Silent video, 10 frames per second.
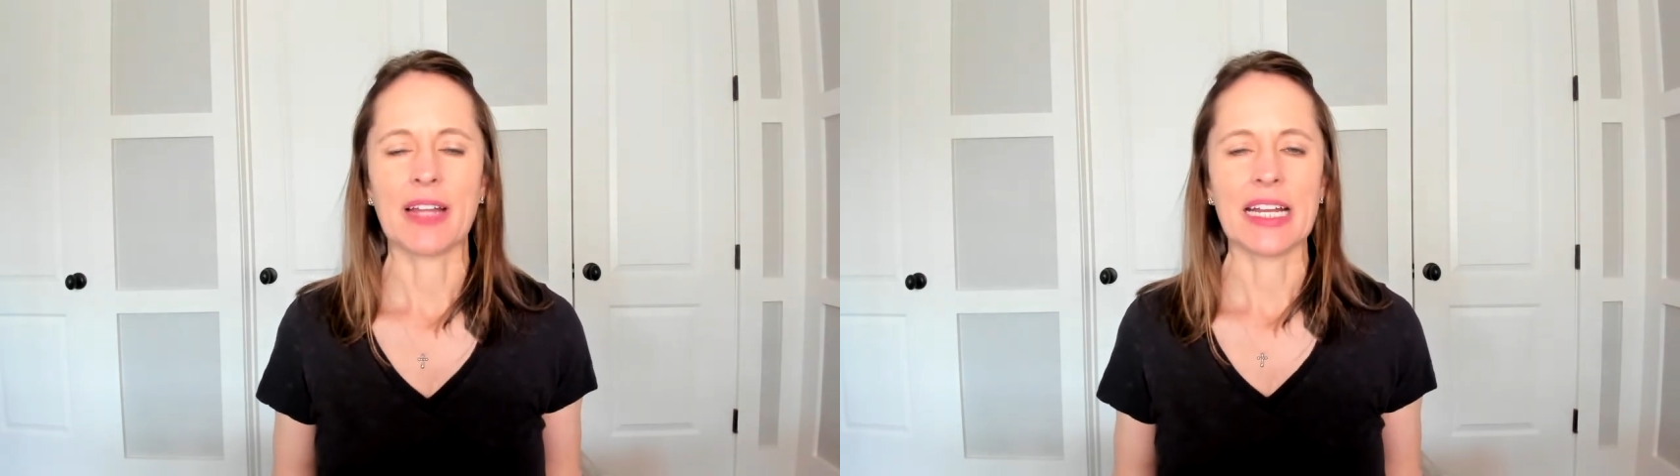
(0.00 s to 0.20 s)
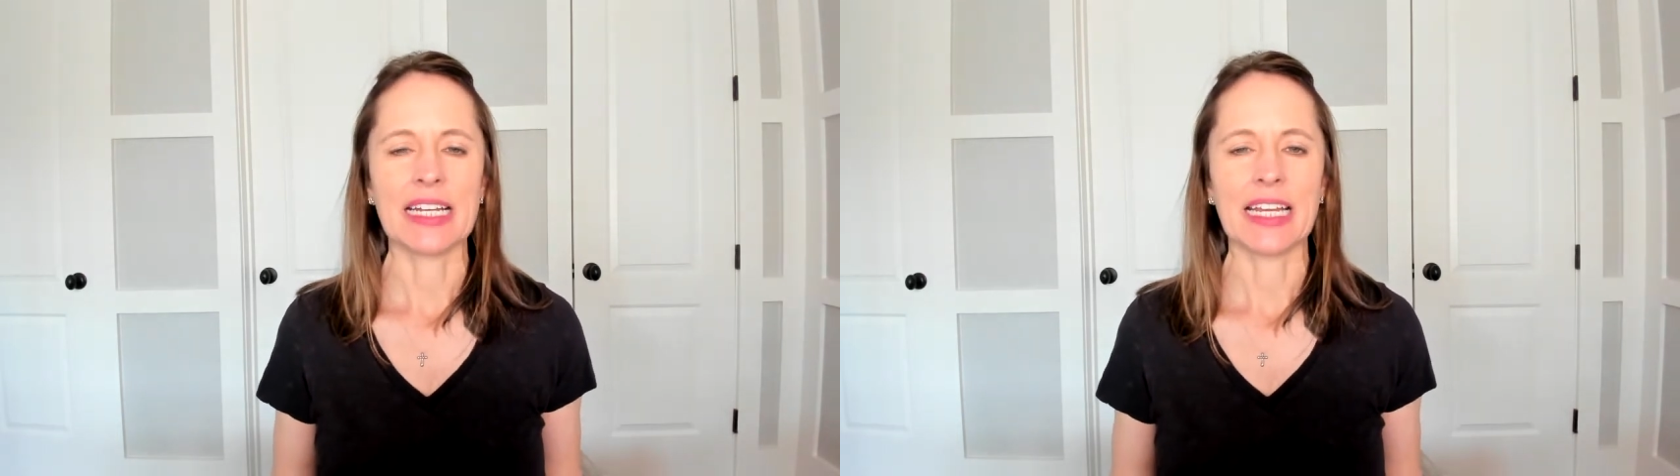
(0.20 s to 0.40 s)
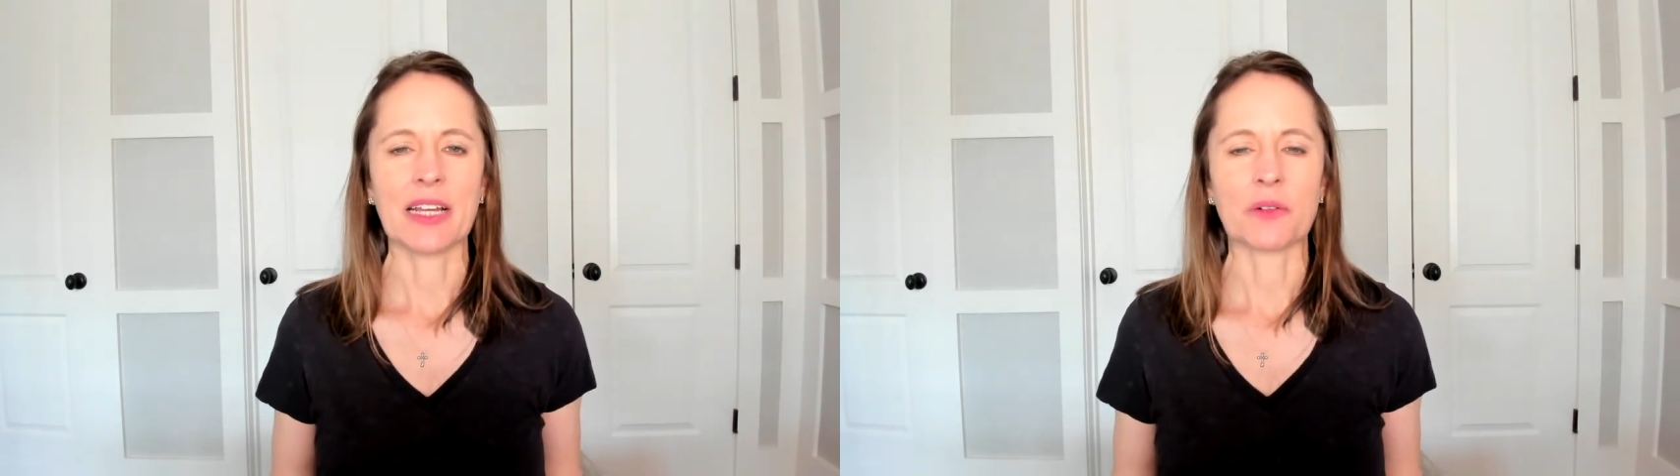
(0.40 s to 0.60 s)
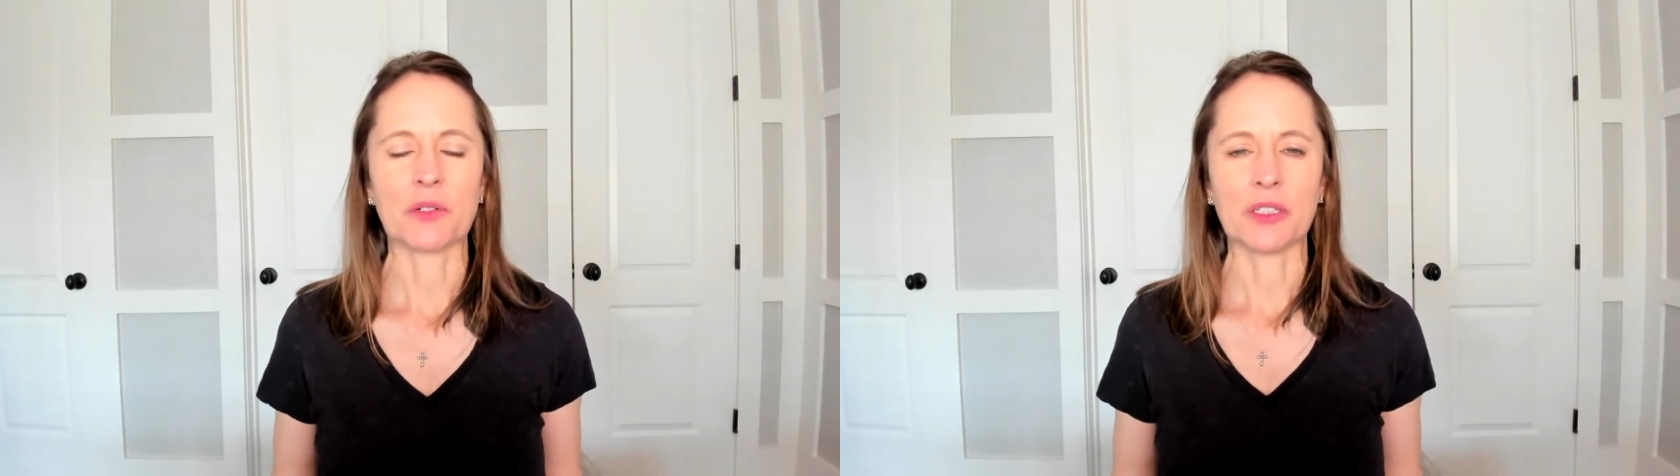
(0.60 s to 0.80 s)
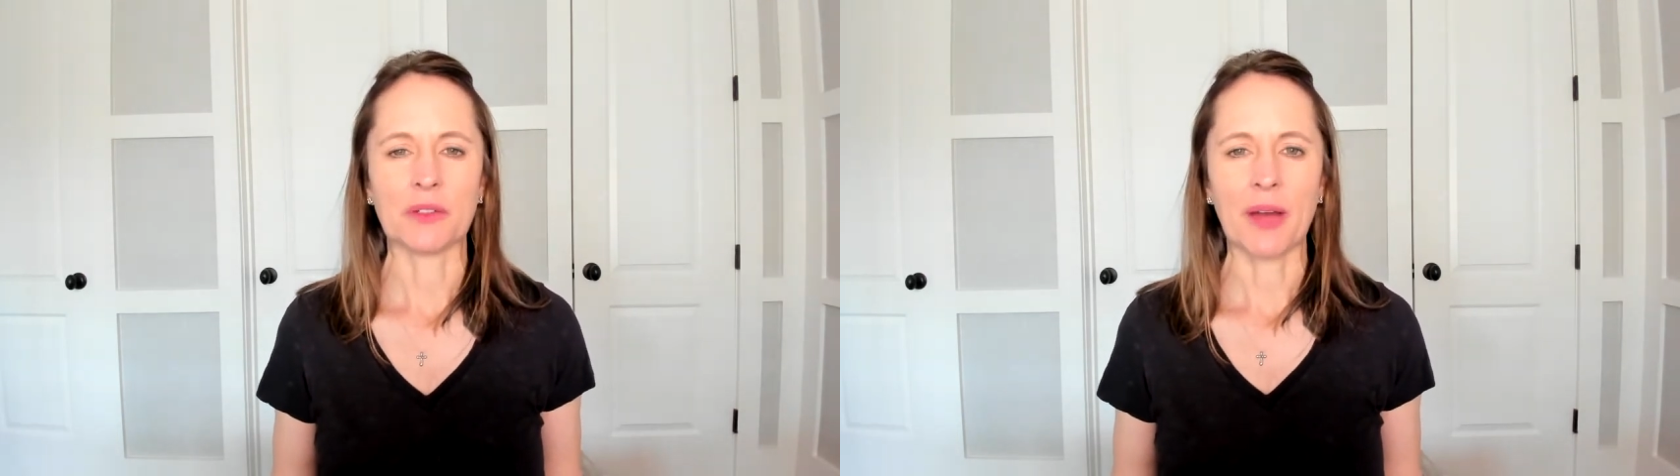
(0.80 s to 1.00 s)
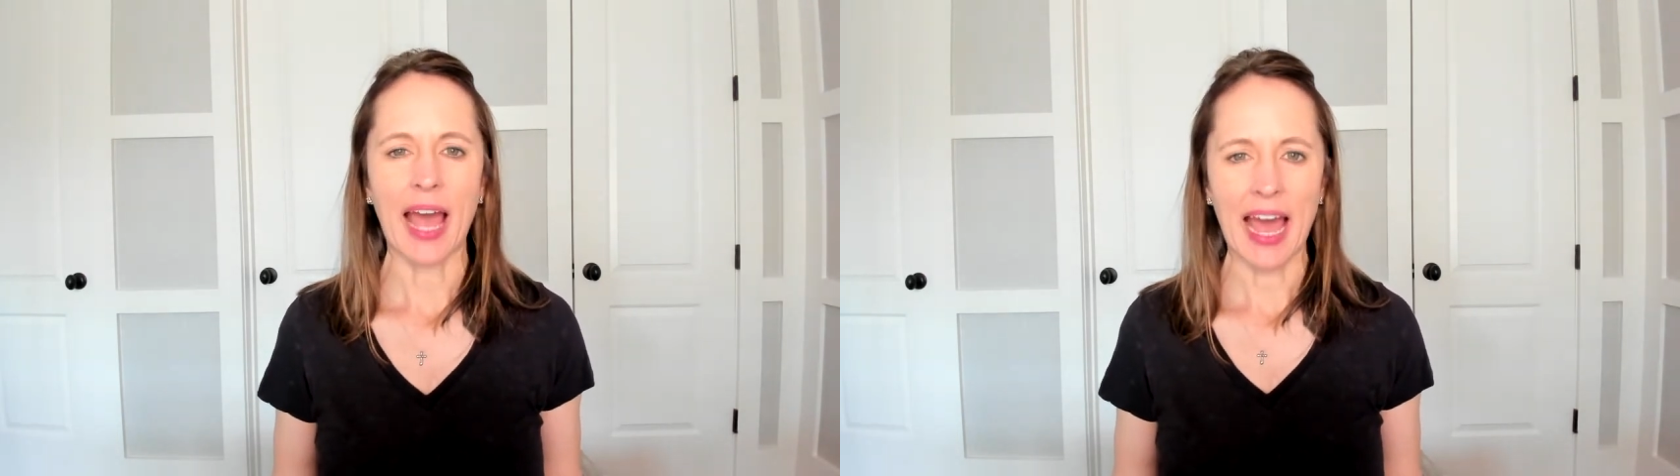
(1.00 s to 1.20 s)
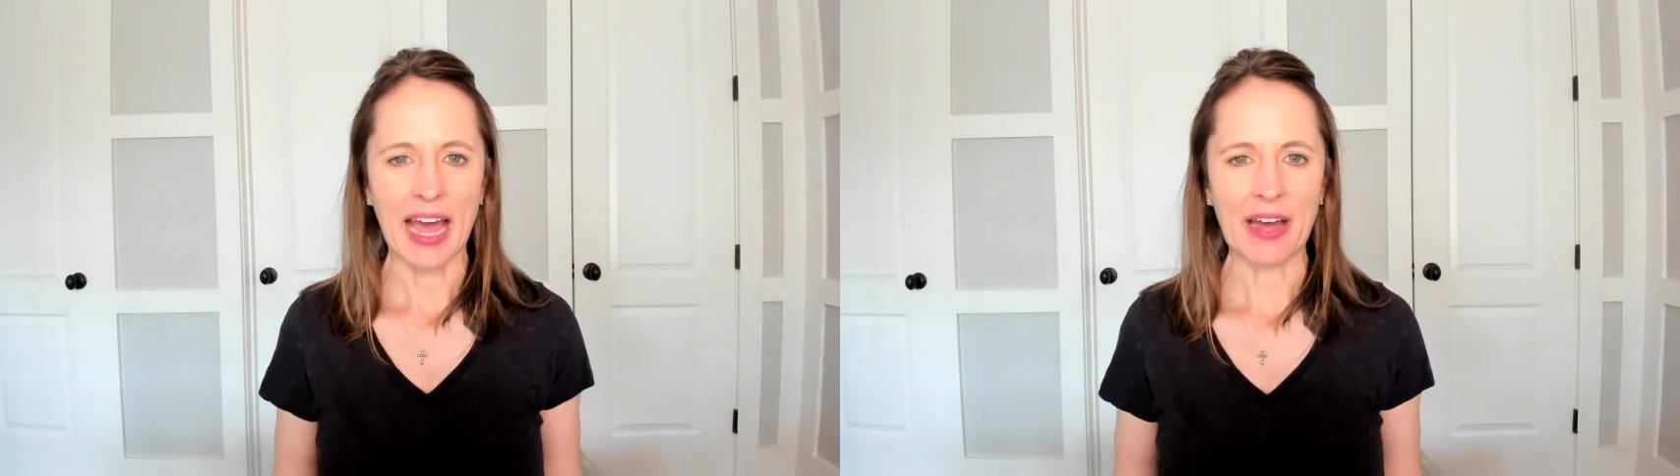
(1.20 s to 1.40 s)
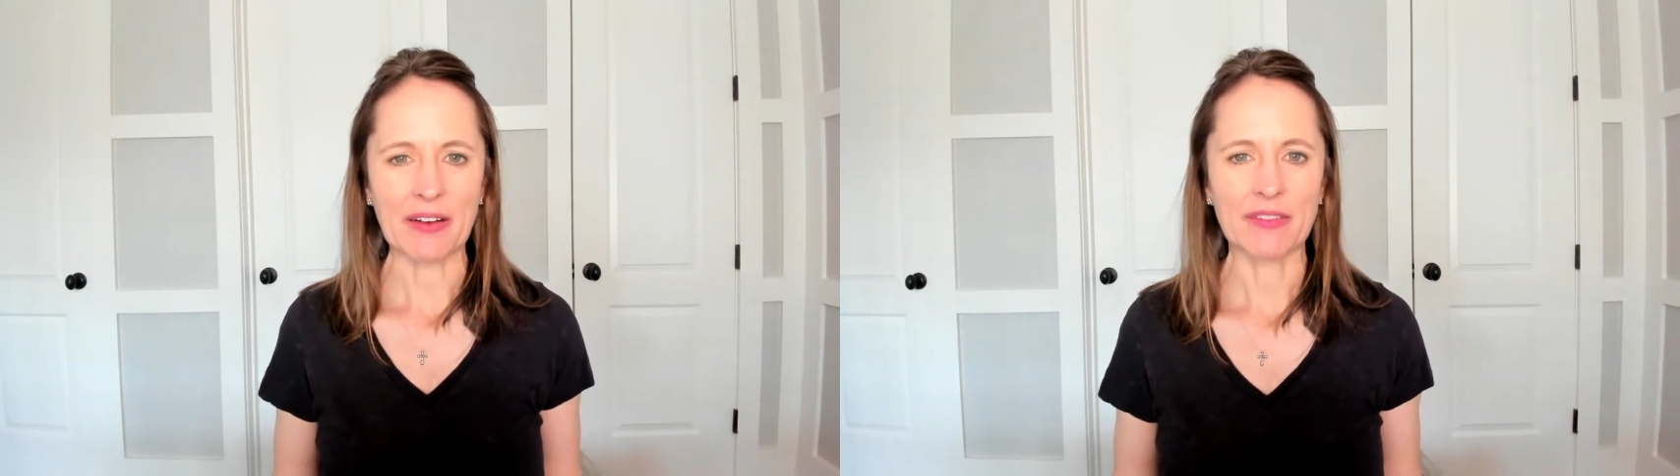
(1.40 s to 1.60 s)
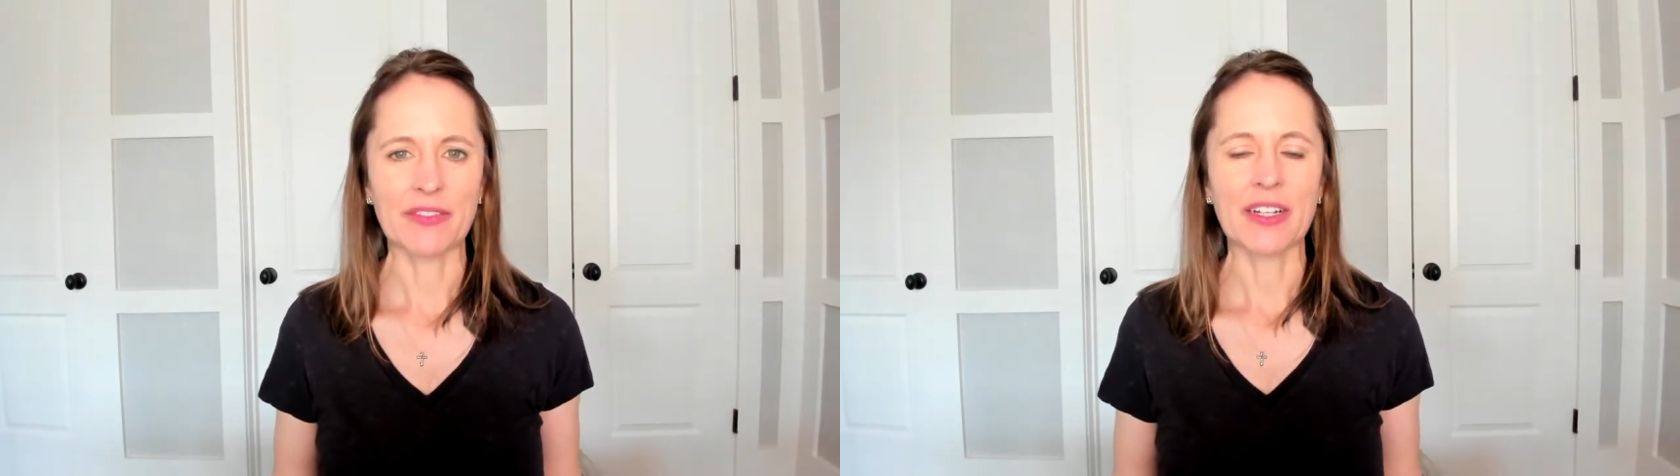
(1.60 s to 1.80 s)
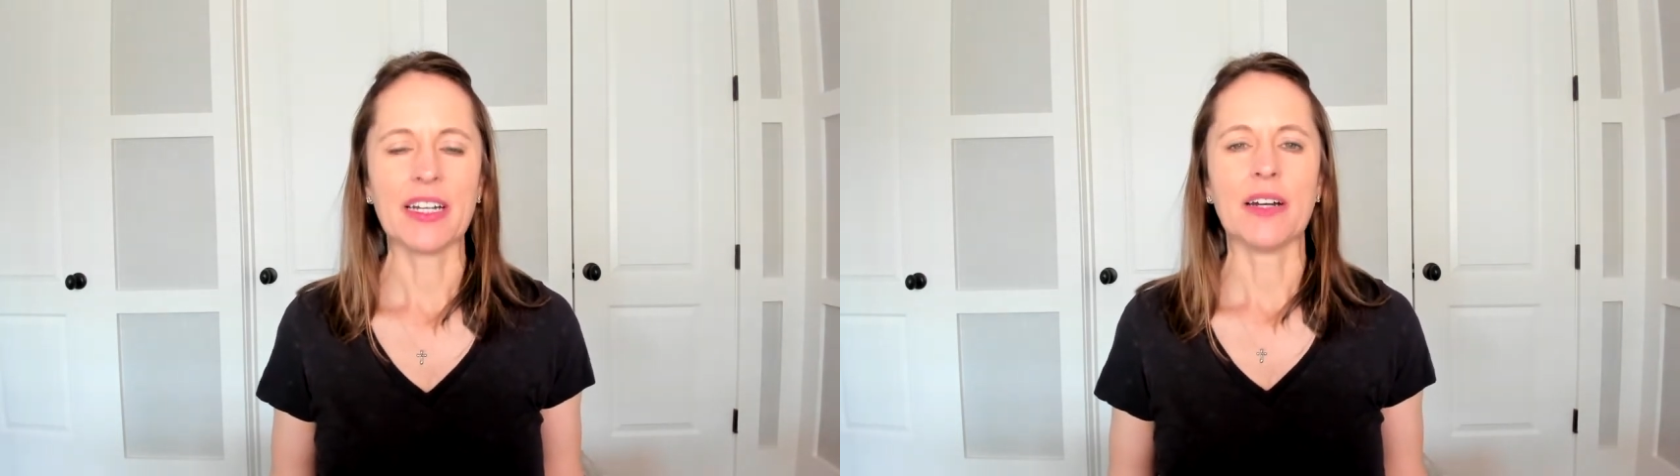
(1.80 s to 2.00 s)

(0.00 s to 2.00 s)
90 day goal you have,